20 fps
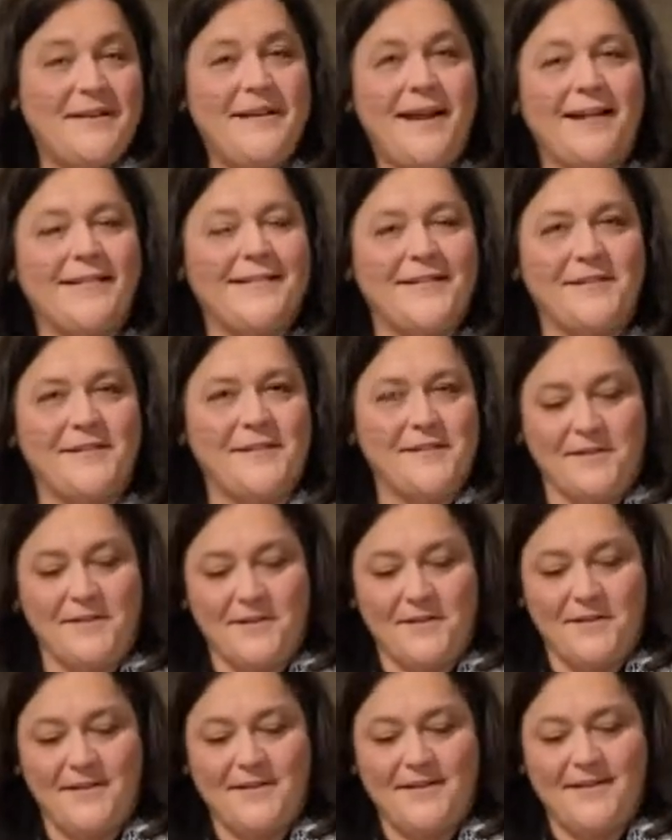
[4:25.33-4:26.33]
but not this
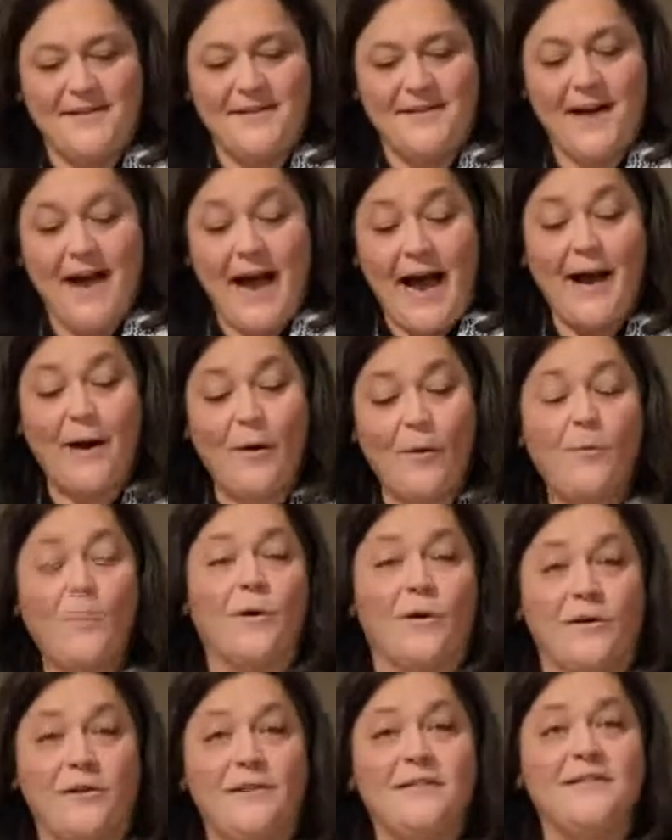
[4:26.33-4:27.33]
year. Our
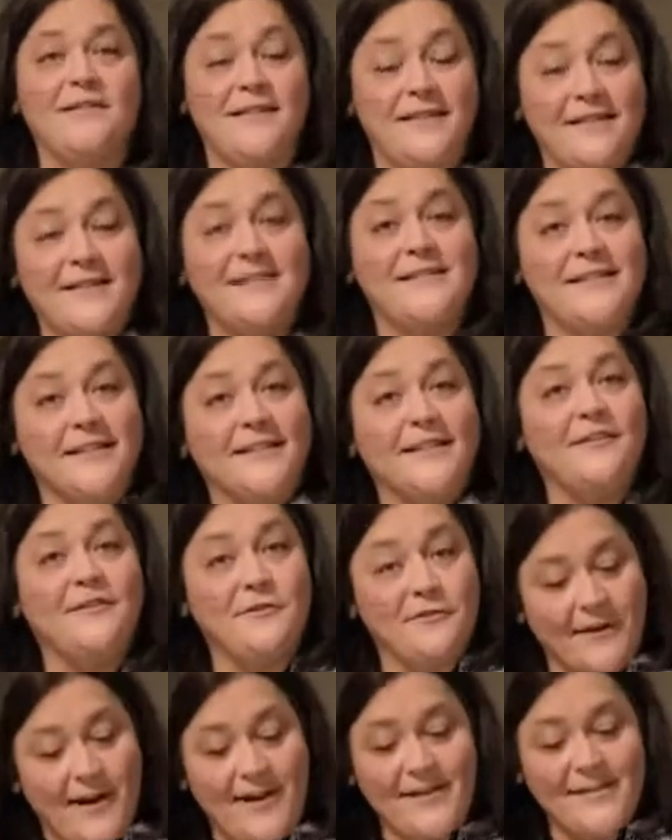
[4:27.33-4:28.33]
world is
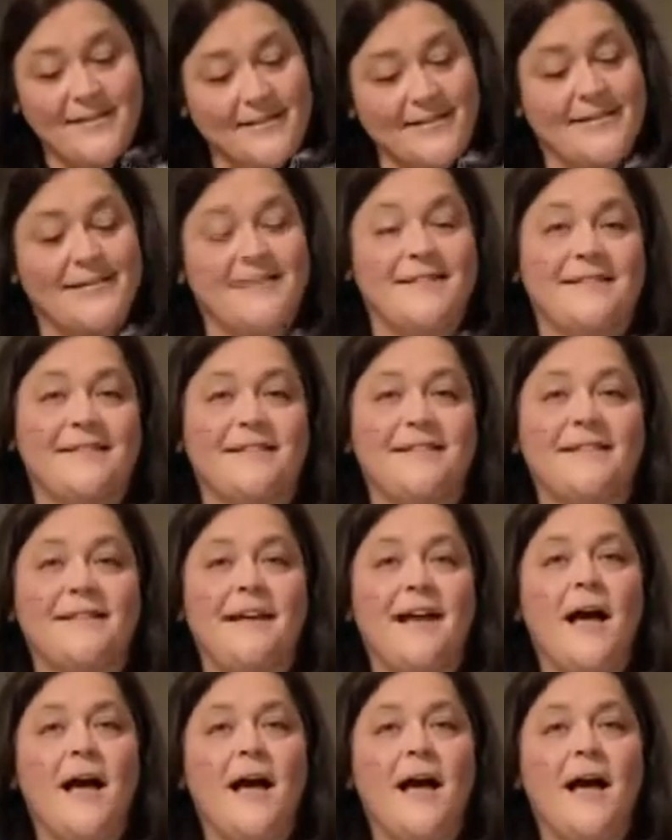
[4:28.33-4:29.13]
in crisis.